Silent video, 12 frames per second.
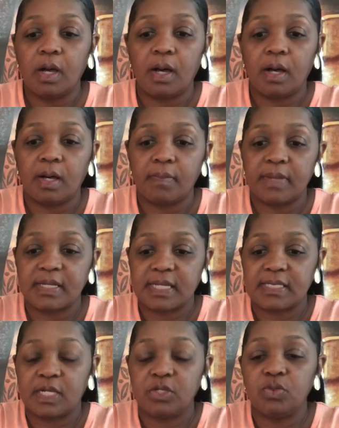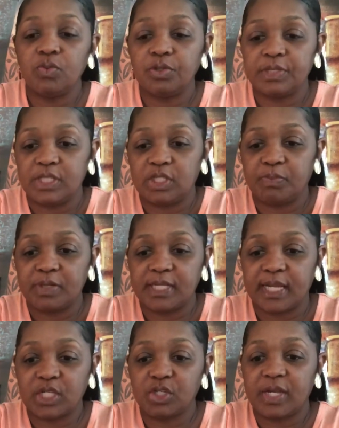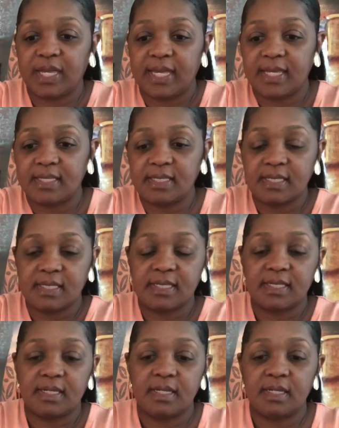As I said, you will need to protect your hands.